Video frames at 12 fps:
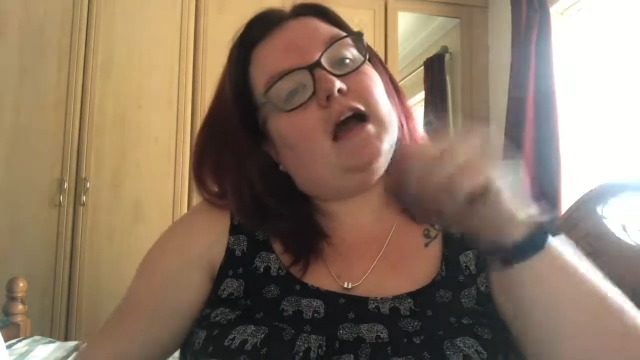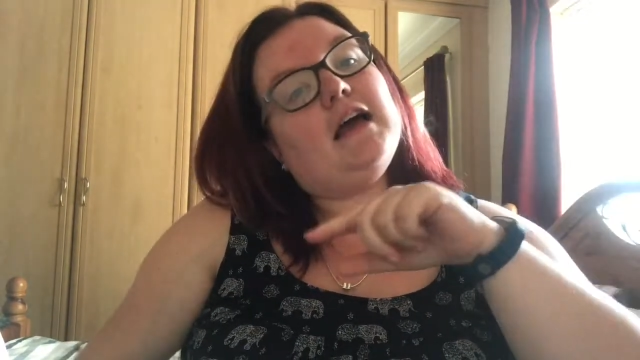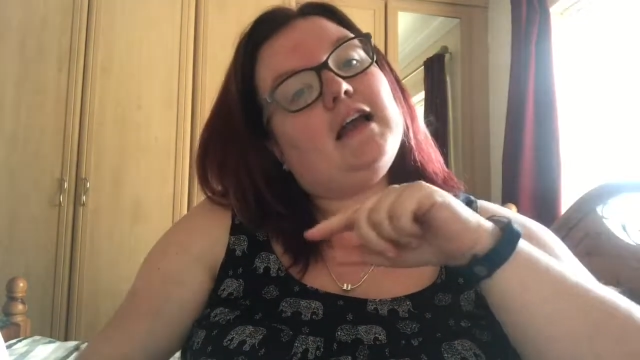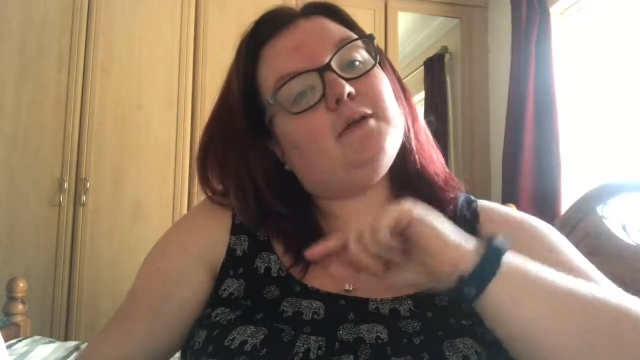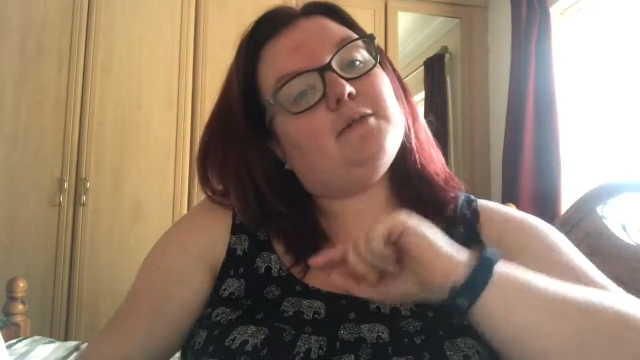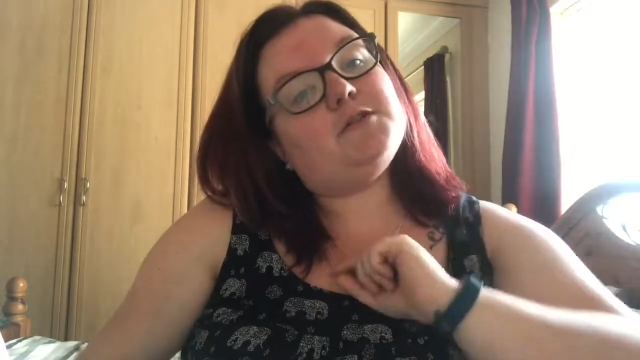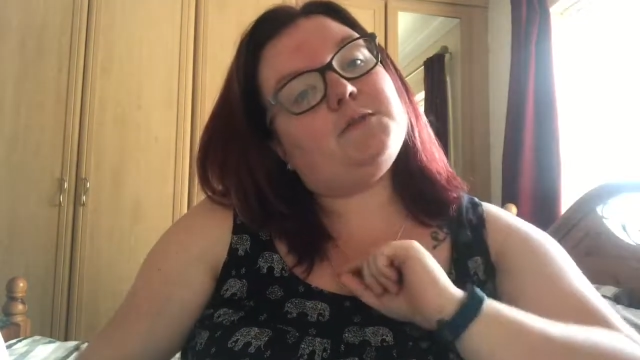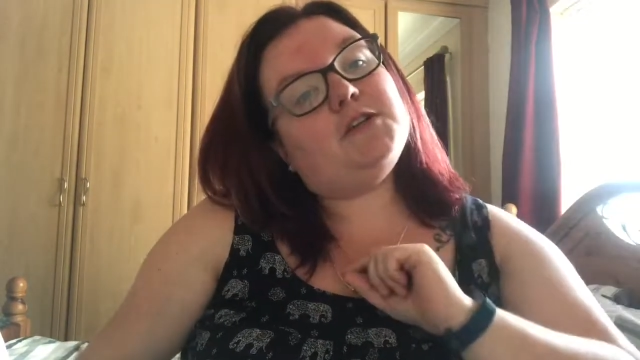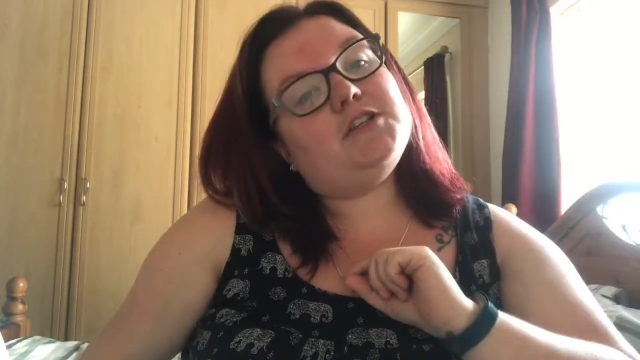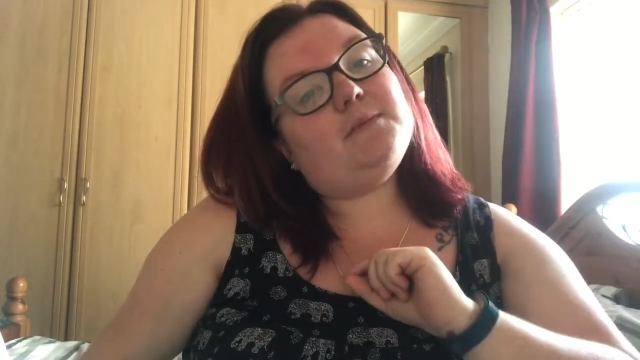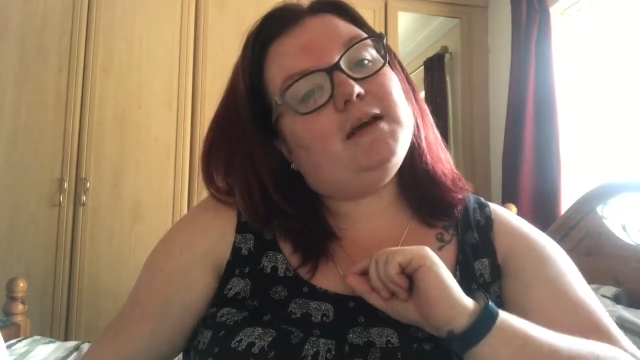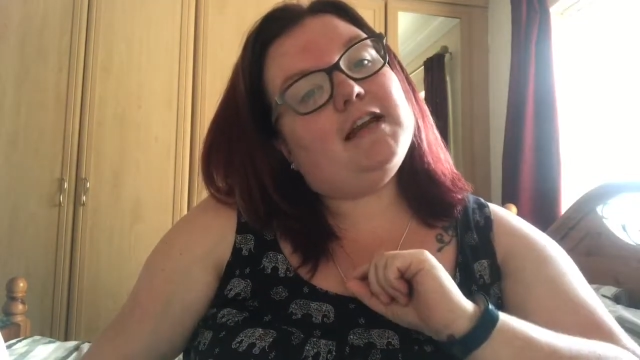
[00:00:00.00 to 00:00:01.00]
and I will speak
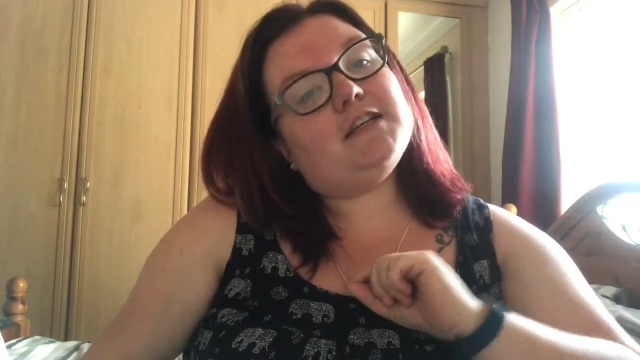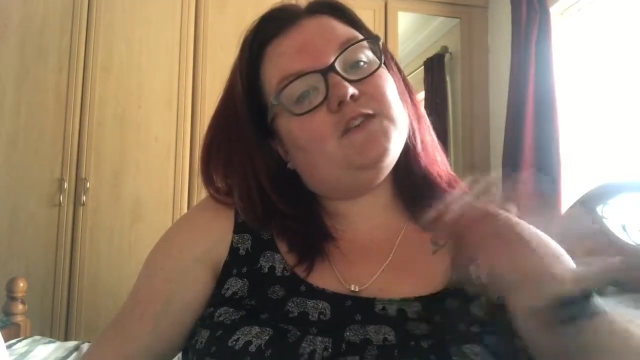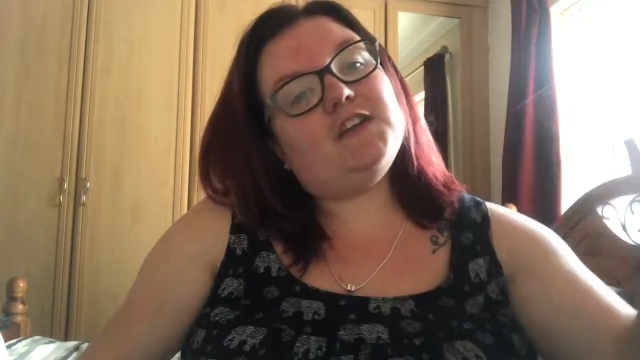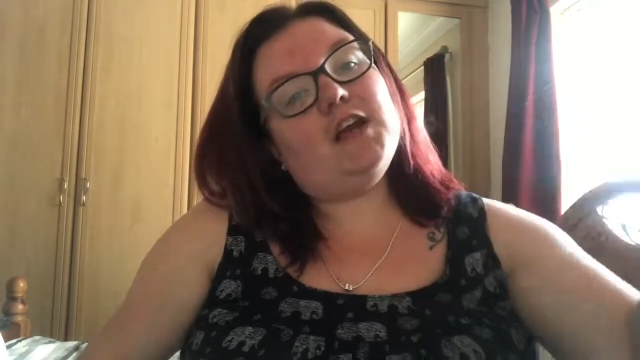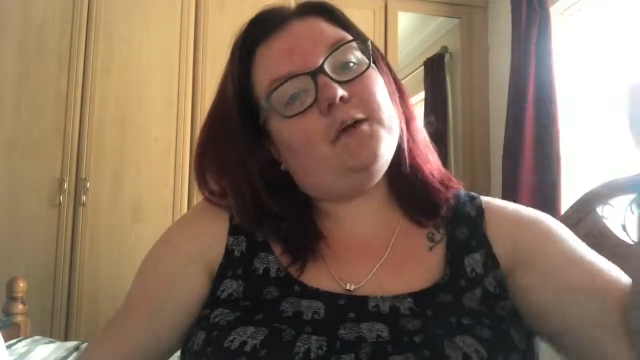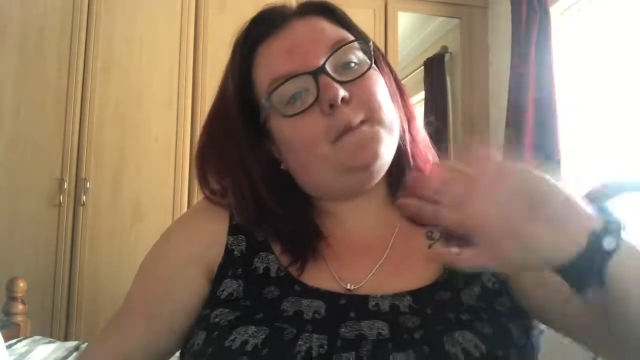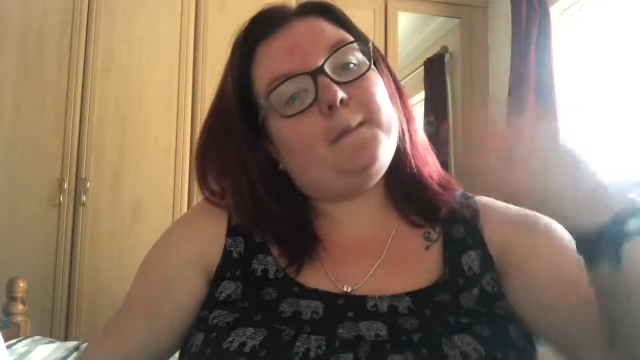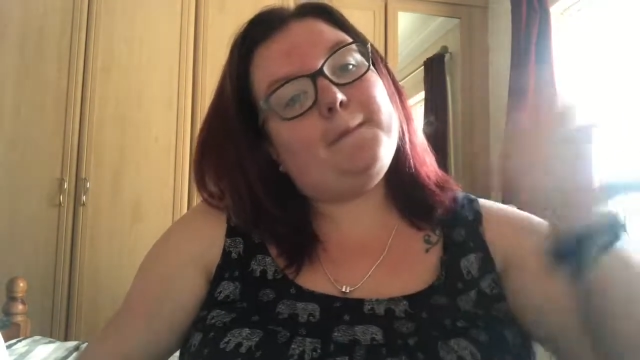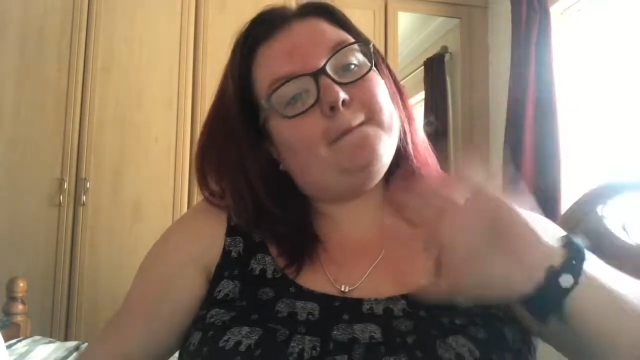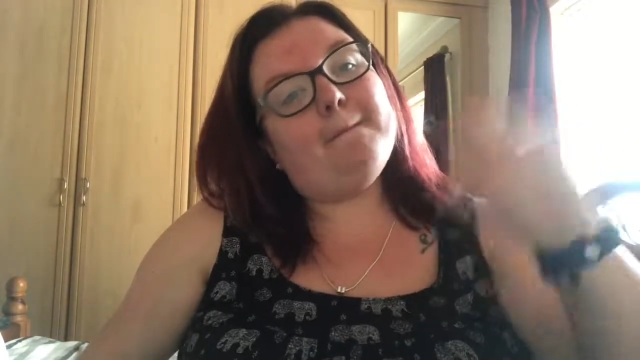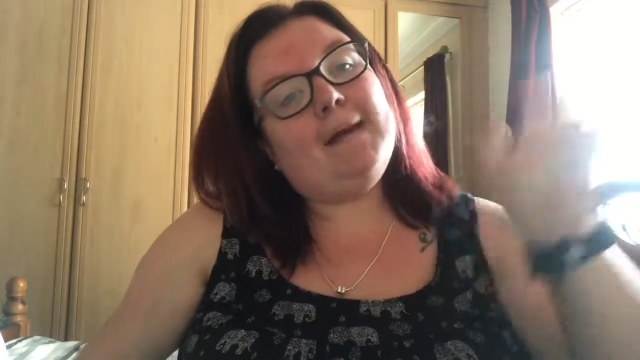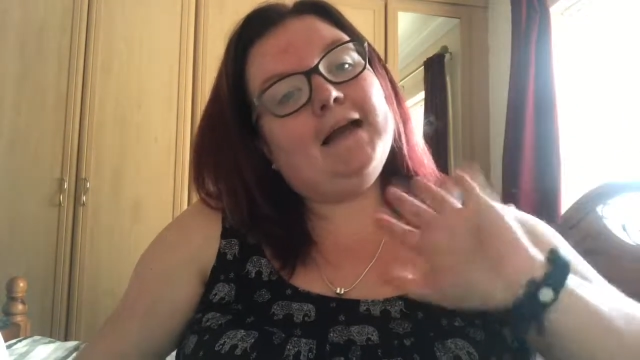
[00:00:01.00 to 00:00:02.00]
to you in my next video.
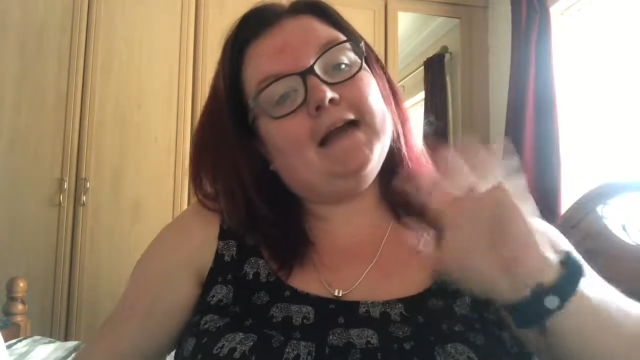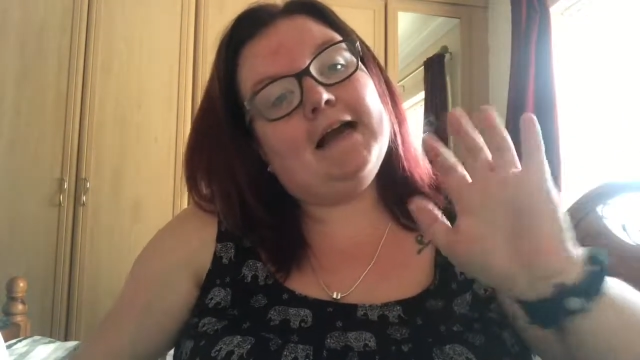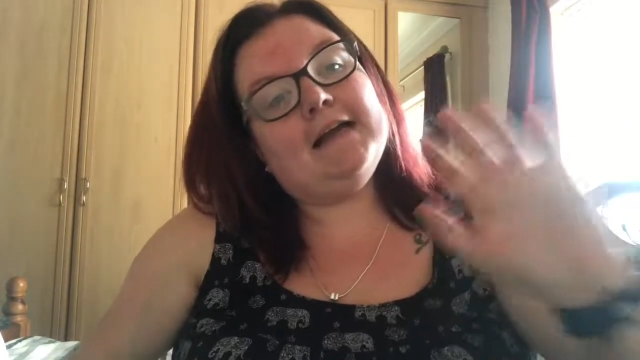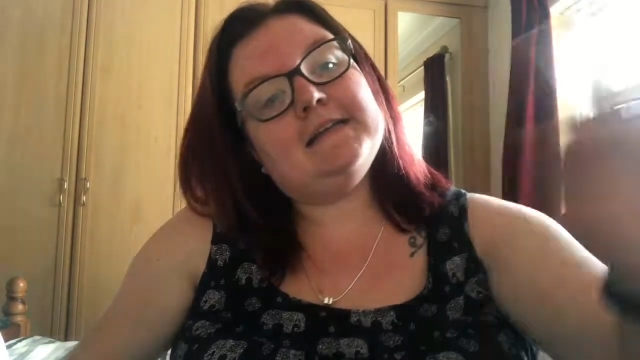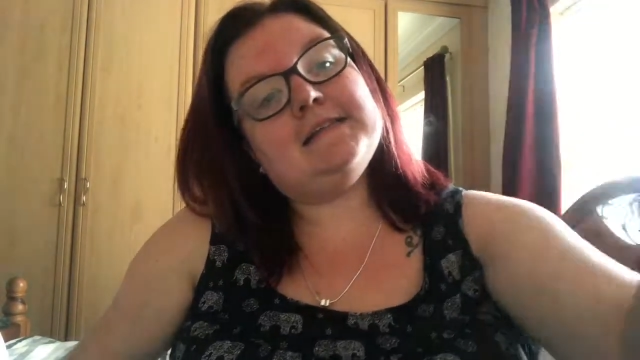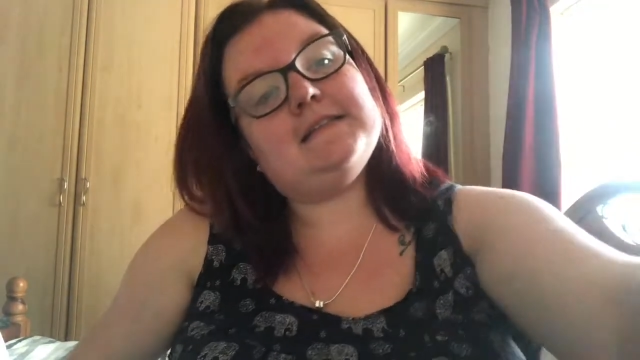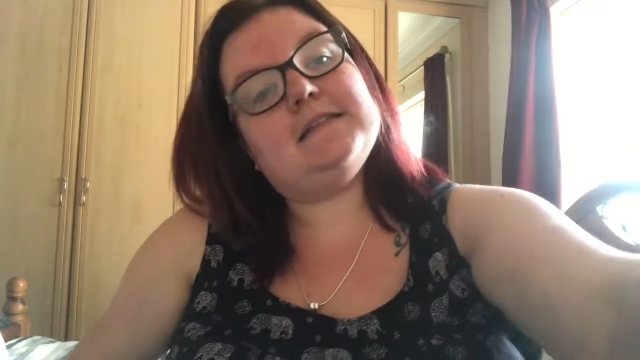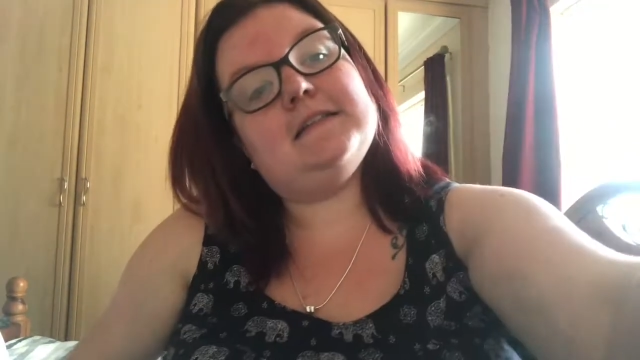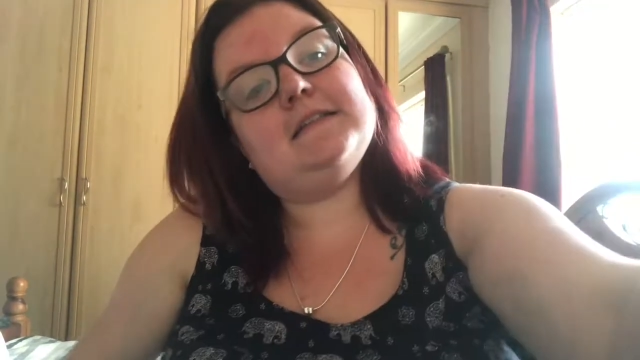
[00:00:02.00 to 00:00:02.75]
Bye guys.